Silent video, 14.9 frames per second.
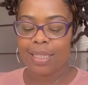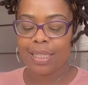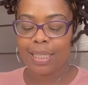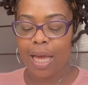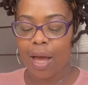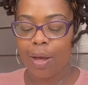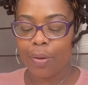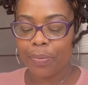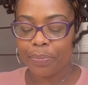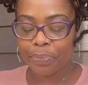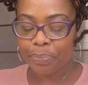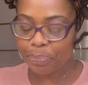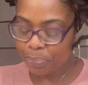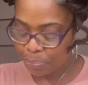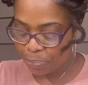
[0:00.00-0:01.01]
So
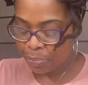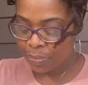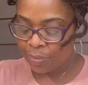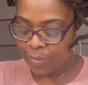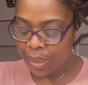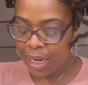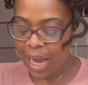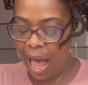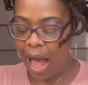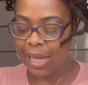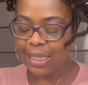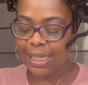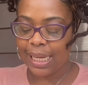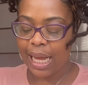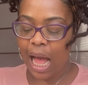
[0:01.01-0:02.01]

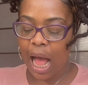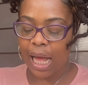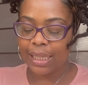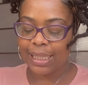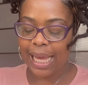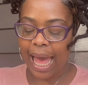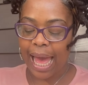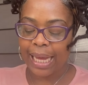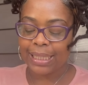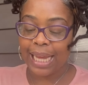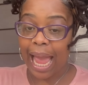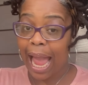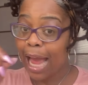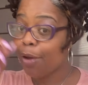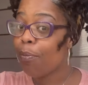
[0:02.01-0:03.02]
constant
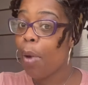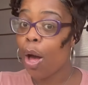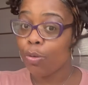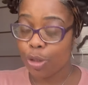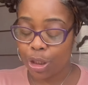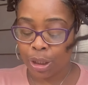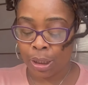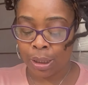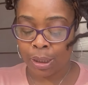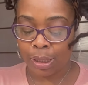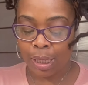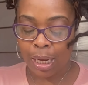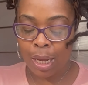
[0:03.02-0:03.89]
contact and motion